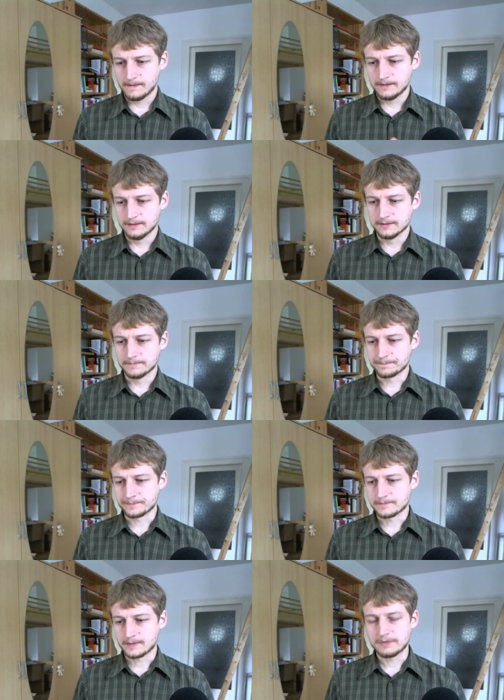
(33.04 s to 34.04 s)

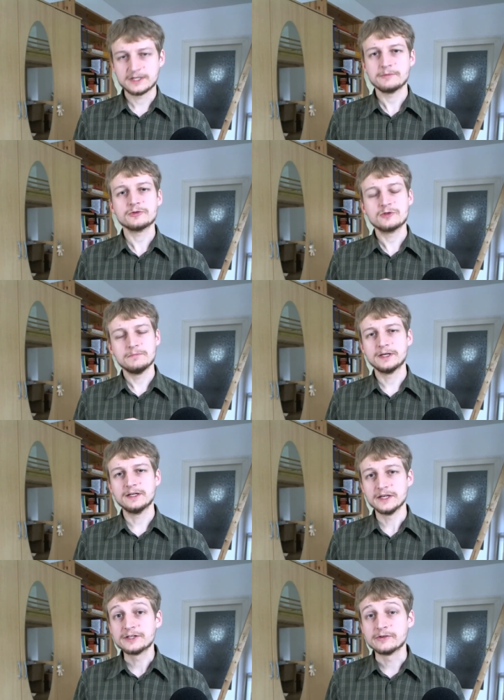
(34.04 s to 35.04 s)
But I'm not
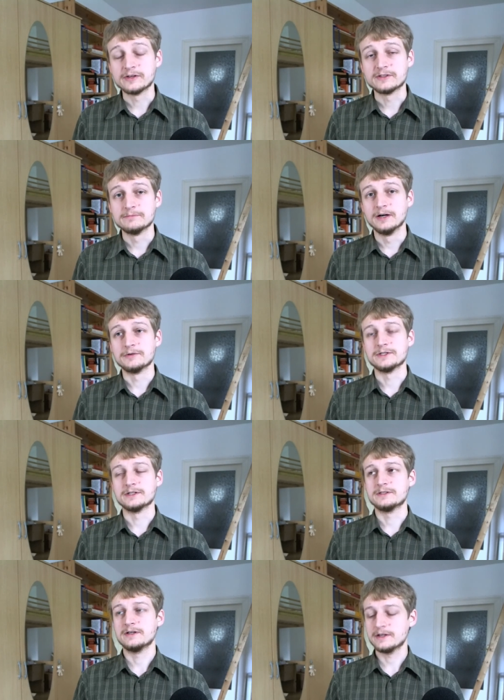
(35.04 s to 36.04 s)
completely ignorant about
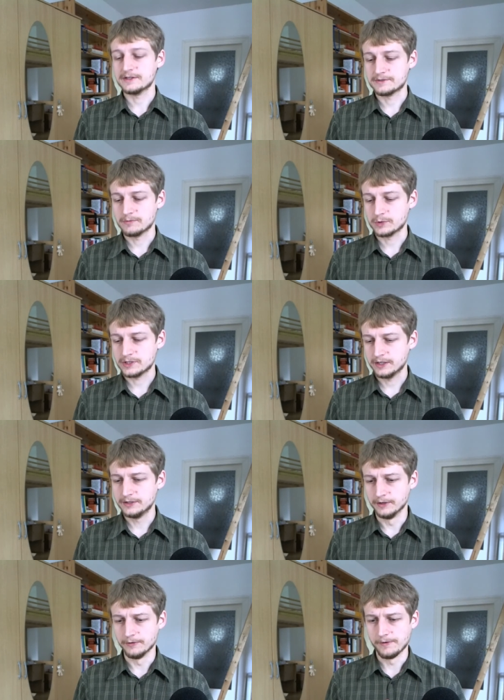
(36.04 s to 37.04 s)
it. Here is what I
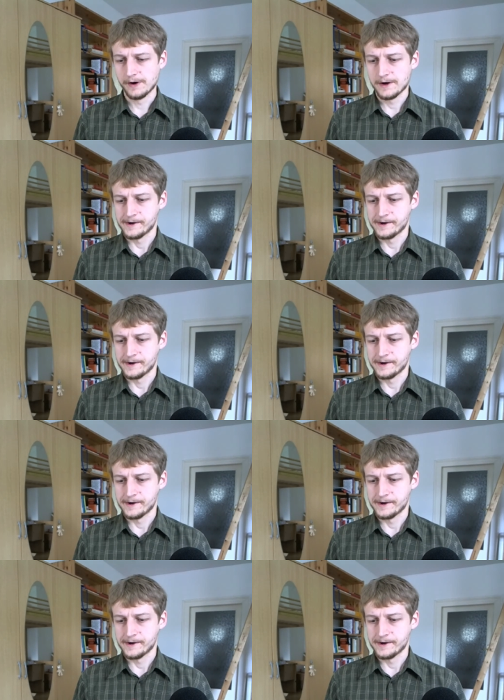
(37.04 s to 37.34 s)
know.